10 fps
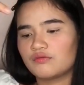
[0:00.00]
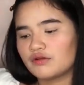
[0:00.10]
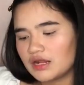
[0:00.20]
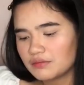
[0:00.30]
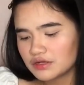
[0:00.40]

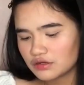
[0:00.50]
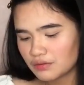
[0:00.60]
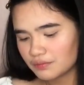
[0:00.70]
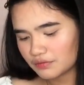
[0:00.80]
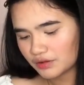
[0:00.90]
Wala
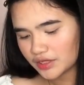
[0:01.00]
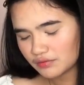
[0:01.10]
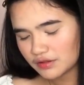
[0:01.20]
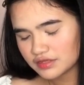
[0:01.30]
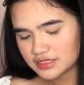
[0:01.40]

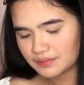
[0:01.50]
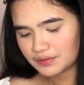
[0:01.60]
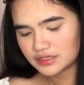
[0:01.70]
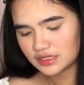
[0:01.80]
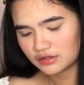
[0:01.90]
yung
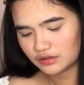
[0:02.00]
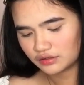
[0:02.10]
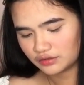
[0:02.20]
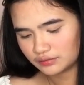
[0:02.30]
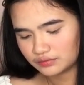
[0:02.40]
zipper sa
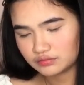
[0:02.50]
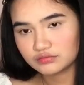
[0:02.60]
loob.